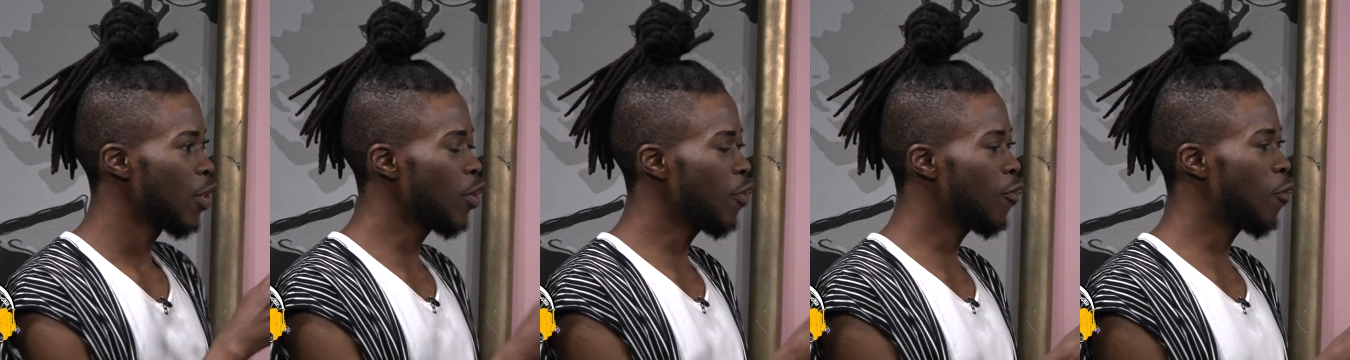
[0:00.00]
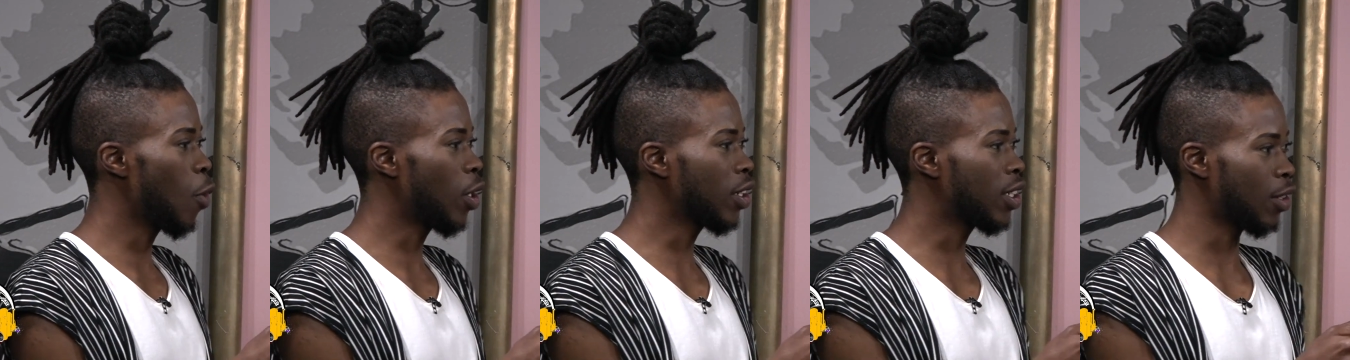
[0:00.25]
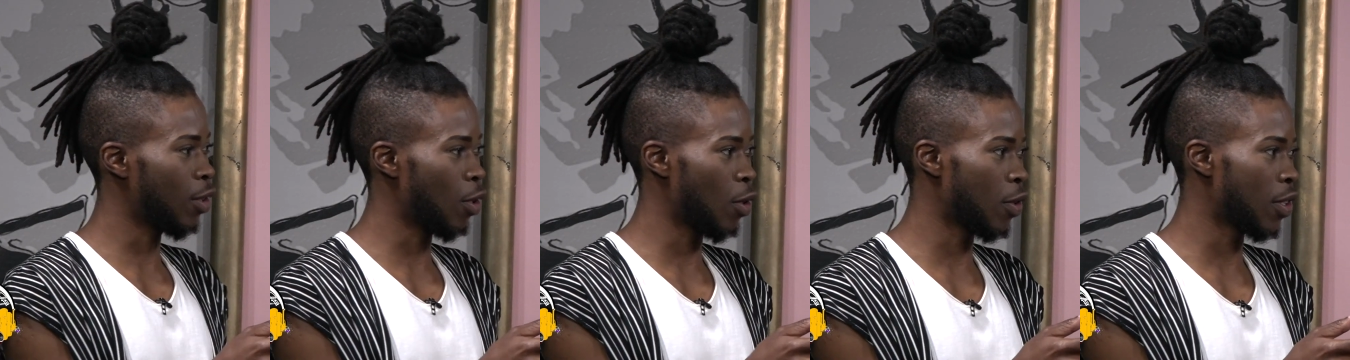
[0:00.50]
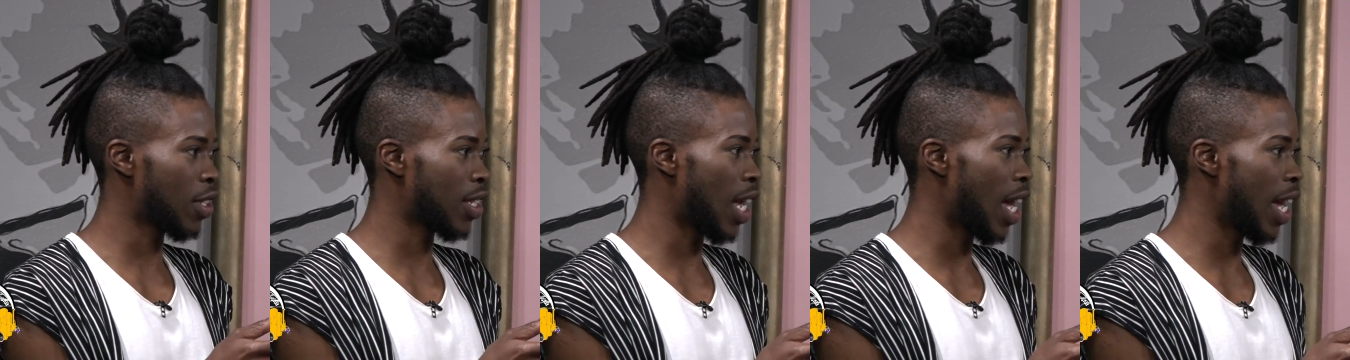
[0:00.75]
You've worked
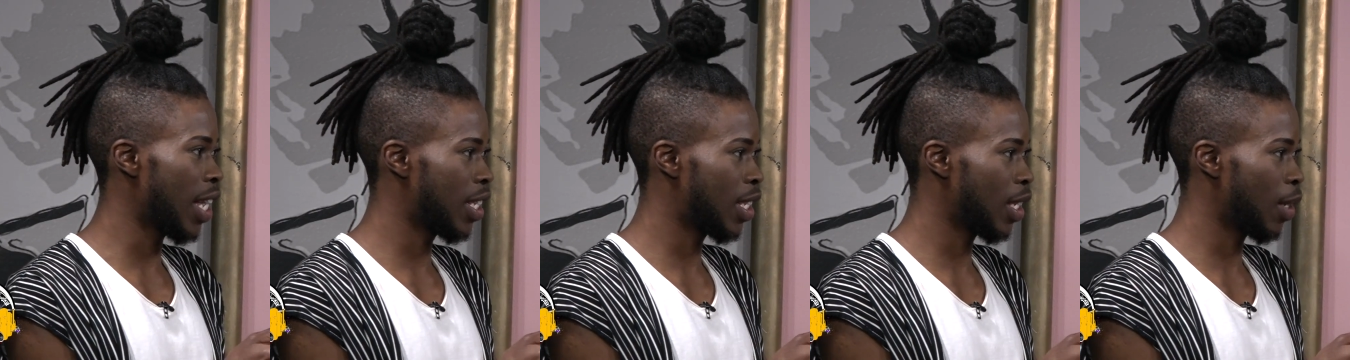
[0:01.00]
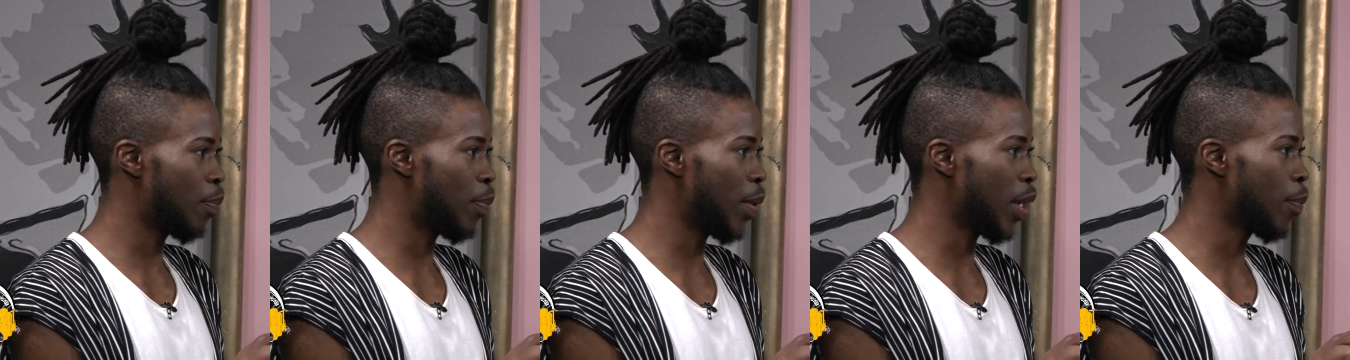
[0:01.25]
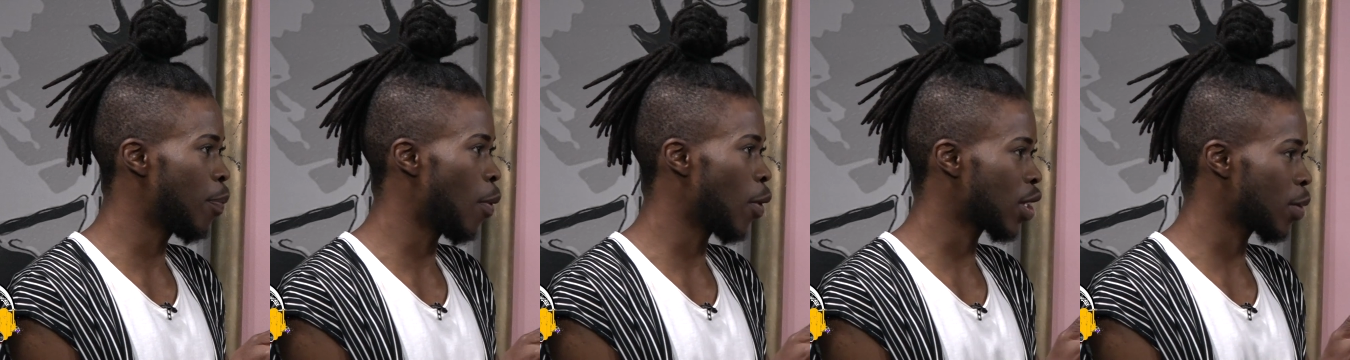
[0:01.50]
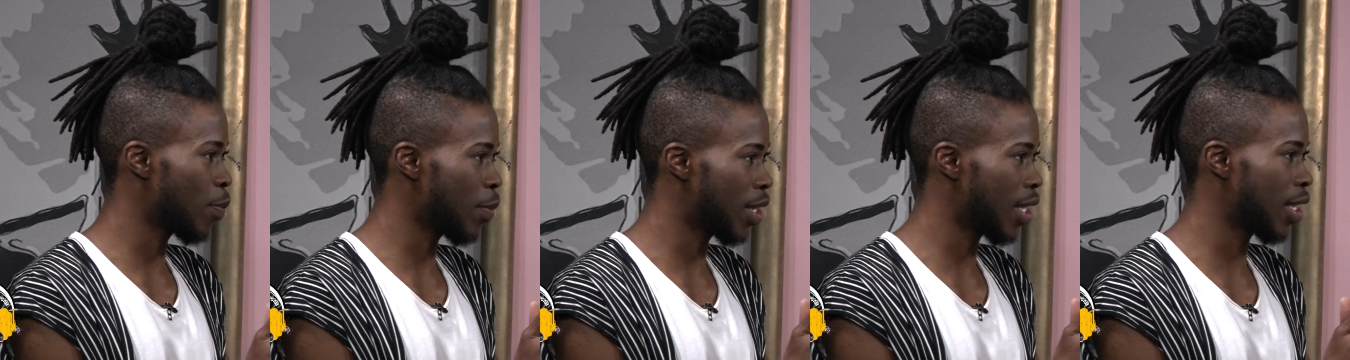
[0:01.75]
alongside Big
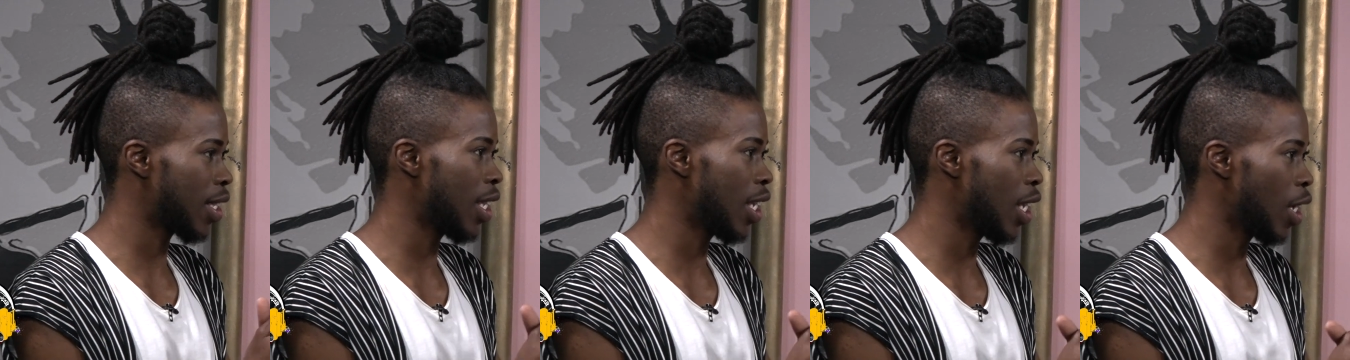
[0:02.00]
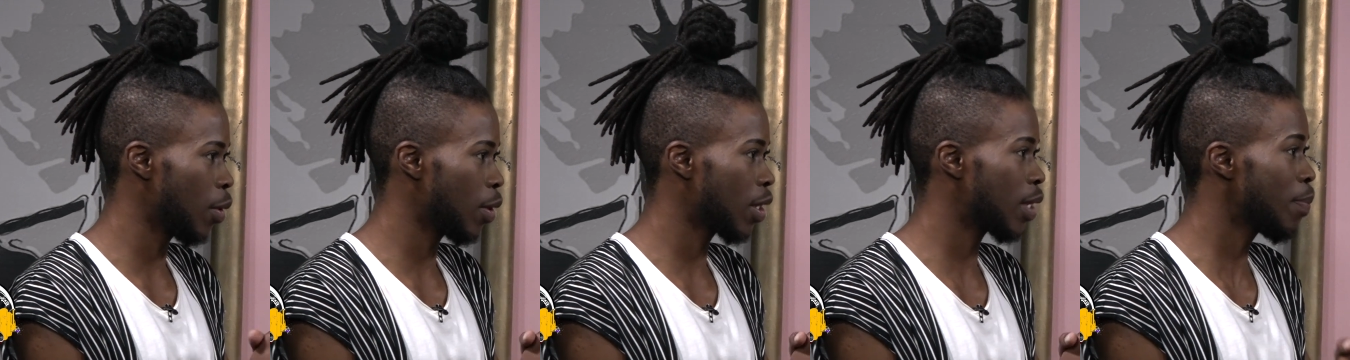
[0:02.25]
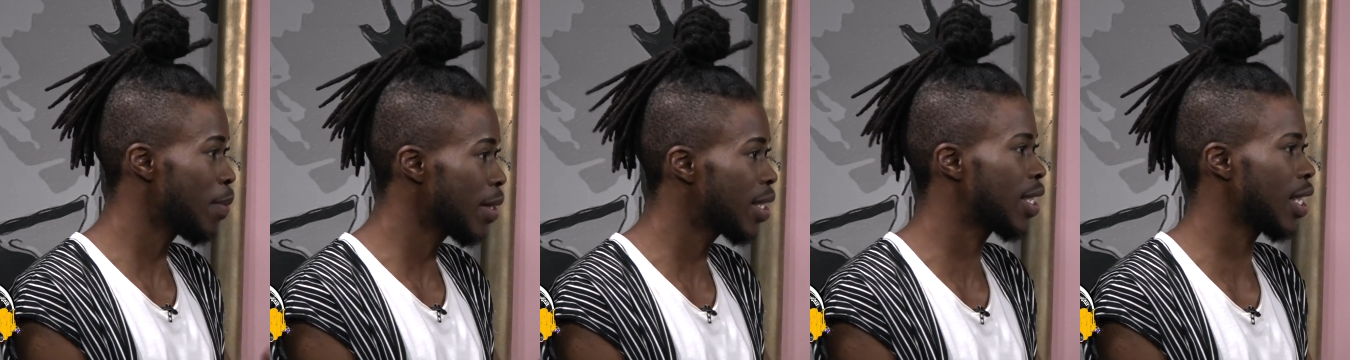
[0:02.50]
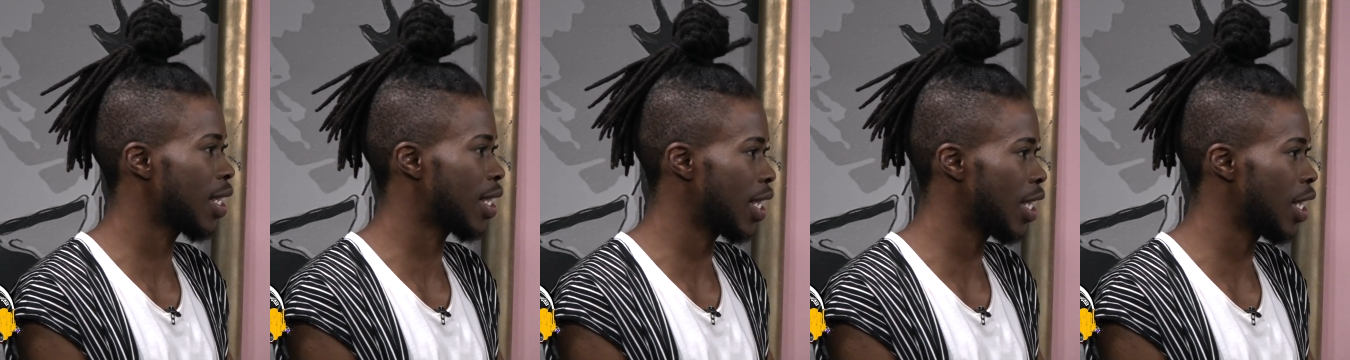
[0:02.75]
Boss, Mr.
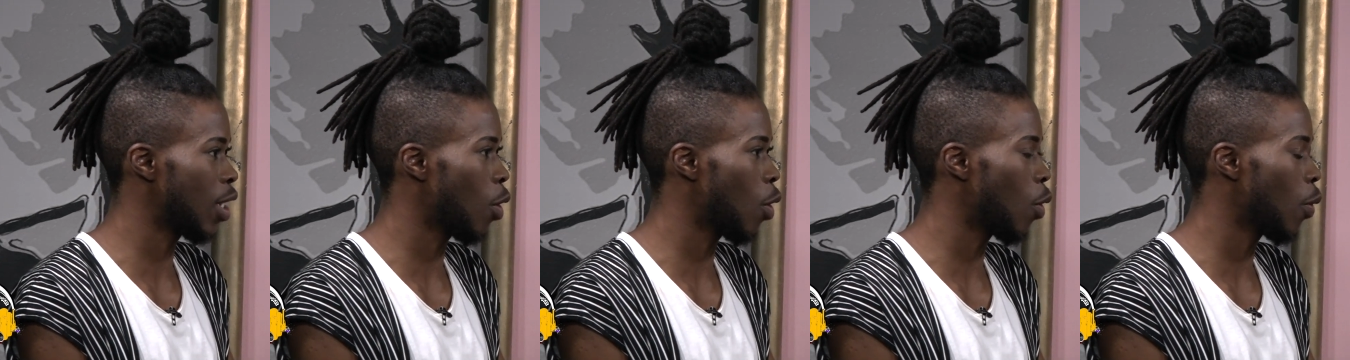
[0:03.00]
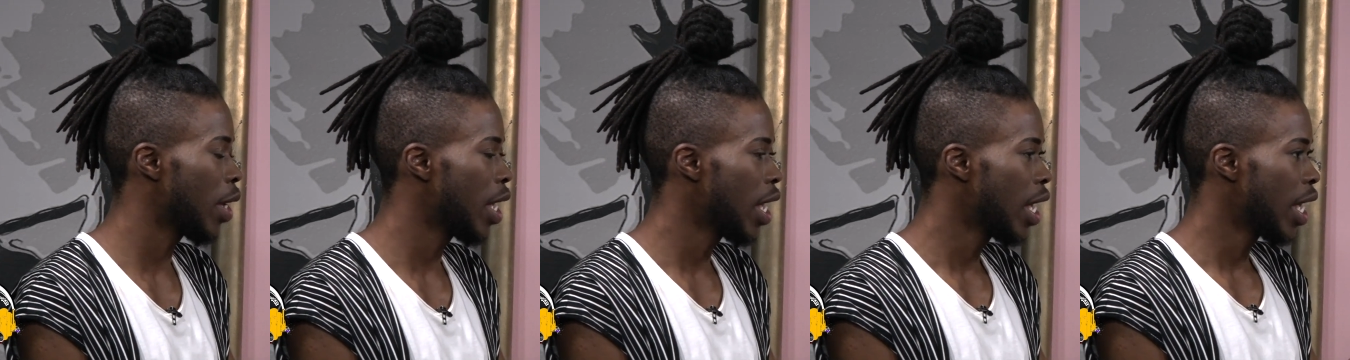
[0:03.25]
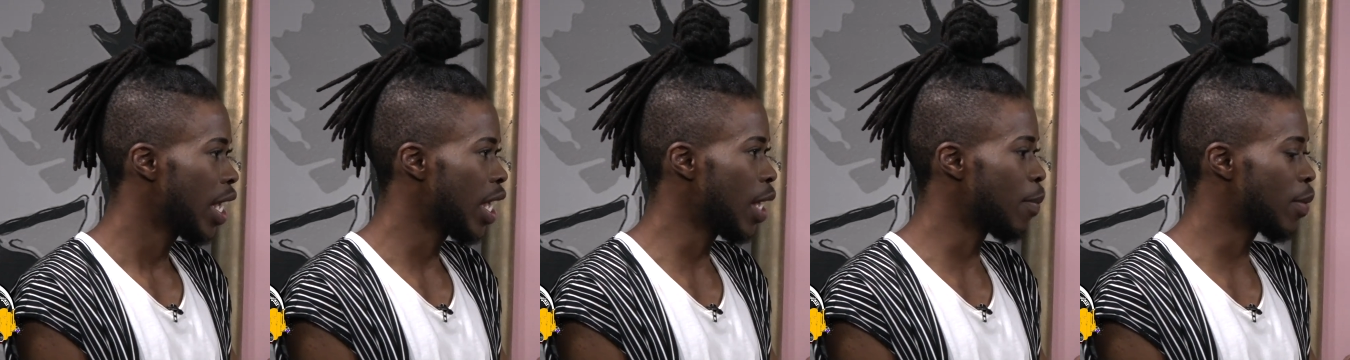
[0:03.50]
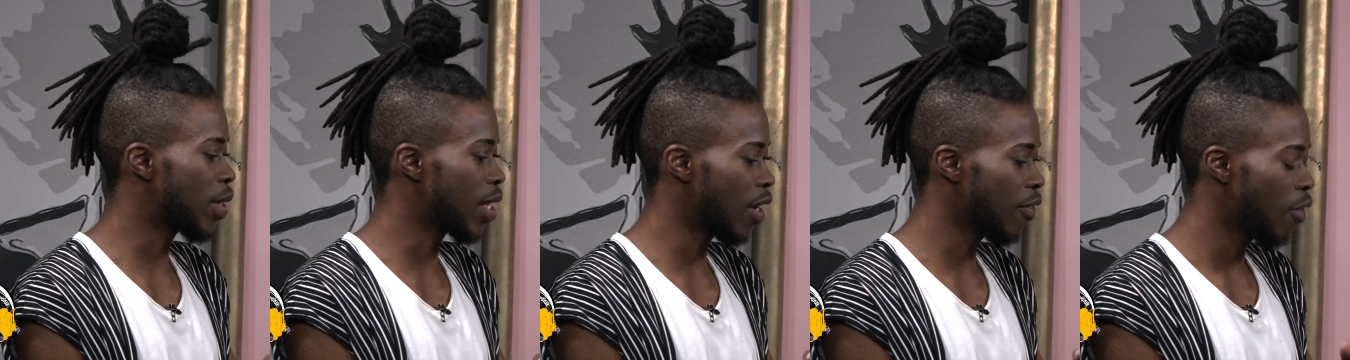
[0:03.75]
CEO
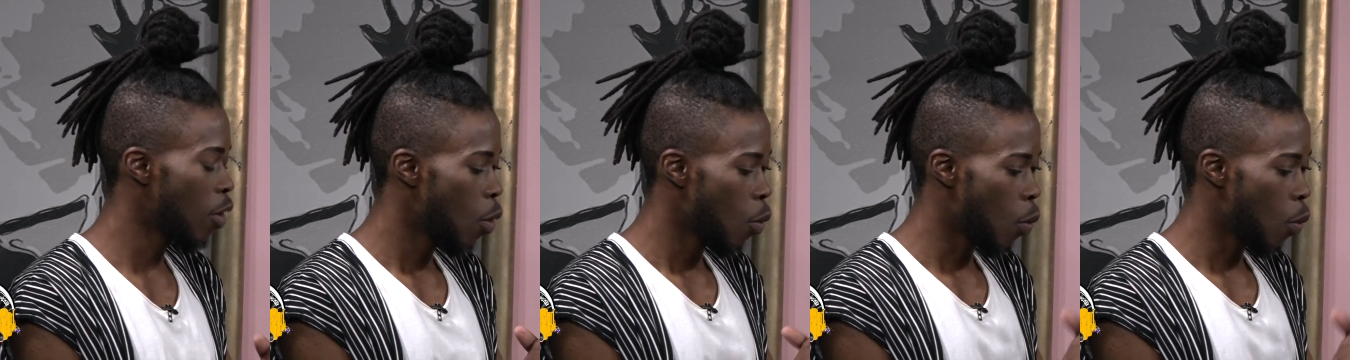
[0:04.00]
himself. Sir.